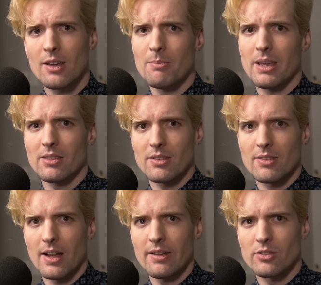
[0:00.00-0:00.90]
because it's
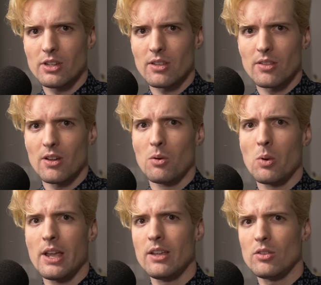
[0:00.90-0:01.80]
not just a
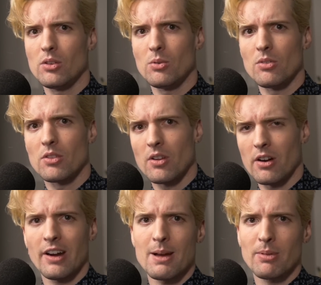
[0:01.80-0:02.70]
way to start
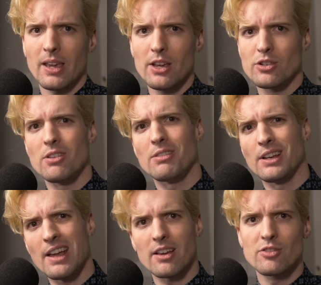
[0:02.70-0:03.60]
an application using
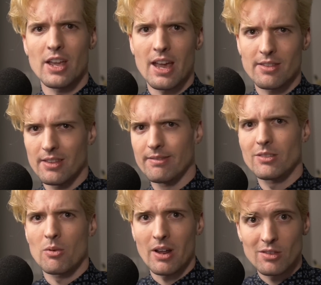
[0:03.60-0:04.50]
Next.js and
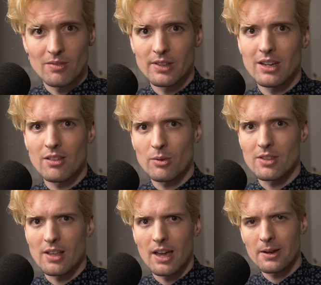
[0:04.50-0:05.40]
the rest of the T three
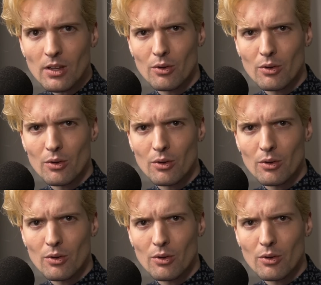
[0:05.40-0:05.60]
stack.